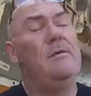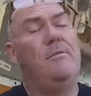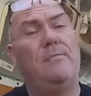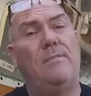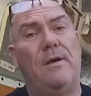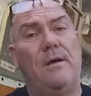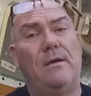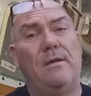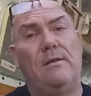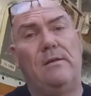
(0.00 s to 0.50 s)

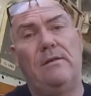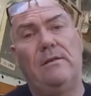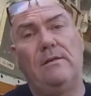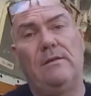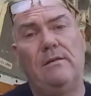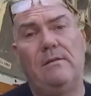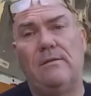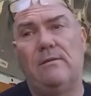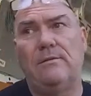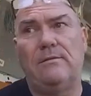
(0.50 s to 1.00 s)
But
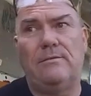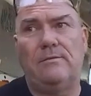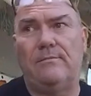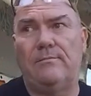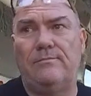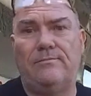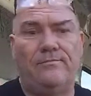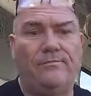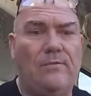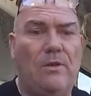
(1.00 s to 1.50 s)

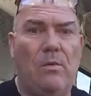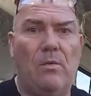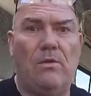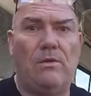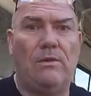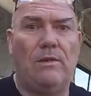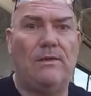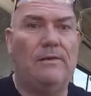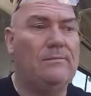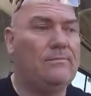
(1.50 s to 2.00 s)
no
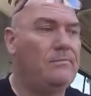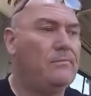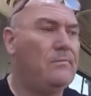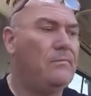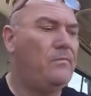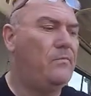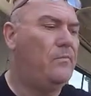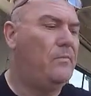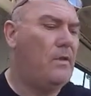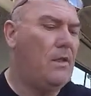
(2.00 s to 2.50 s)
idea.
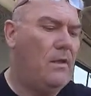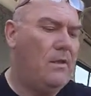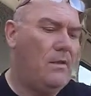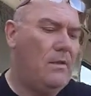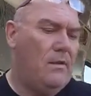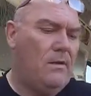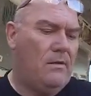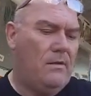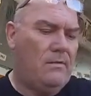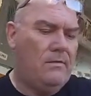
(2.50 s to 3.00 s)

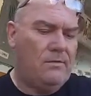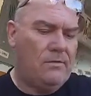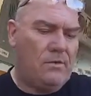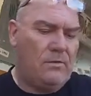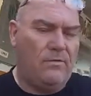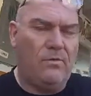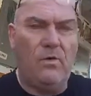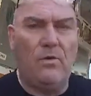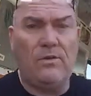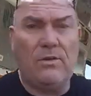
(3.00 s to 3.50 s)
So I
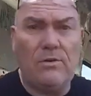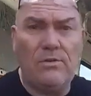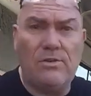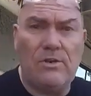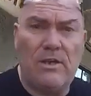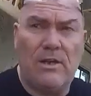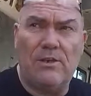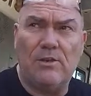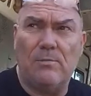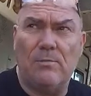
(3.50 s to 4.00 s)
thought I'd ask
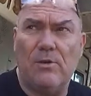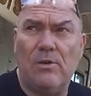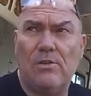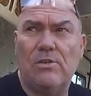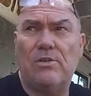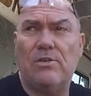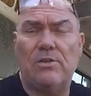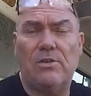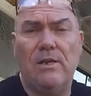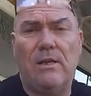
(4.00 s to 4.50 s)
the
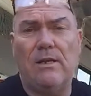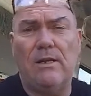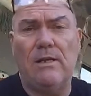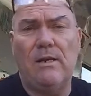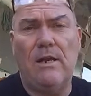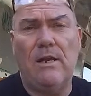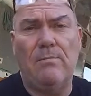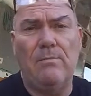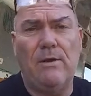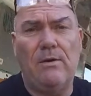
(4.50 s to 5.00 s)
experts. Sent an
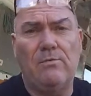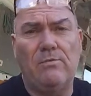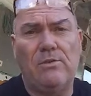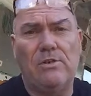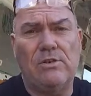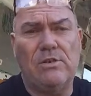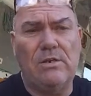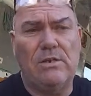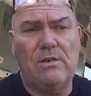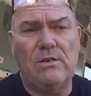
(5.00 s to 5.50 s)
email to
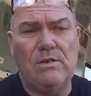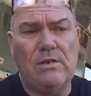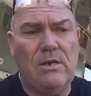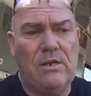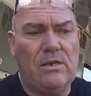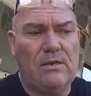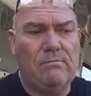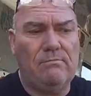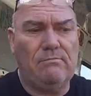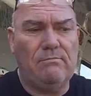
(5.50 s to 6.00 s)

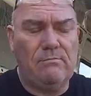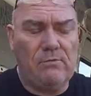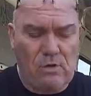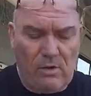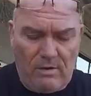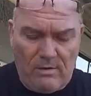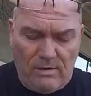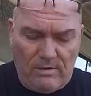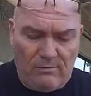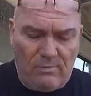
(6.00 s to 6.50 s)
CTEK.
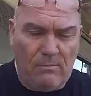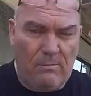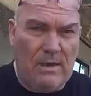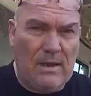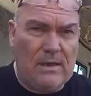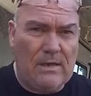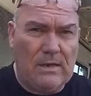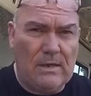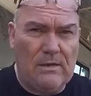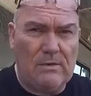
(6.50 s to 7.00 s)
Nothing
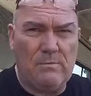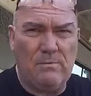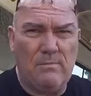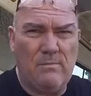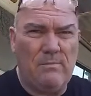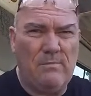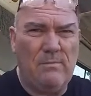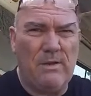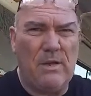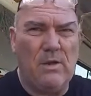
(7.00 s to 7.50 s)
back yet. It's
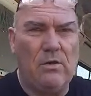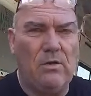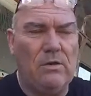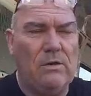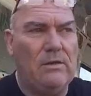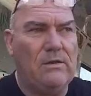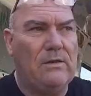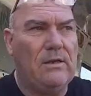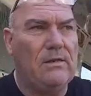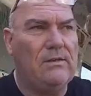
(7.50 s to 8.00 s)
a bit
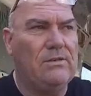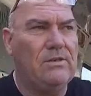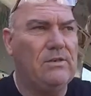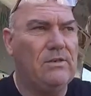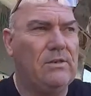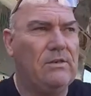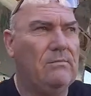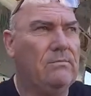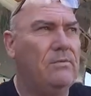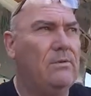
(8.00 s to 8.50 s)
early days
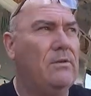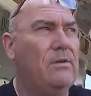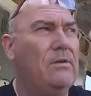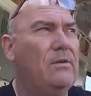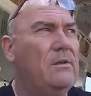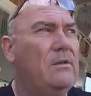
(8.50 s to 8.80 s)
yet, but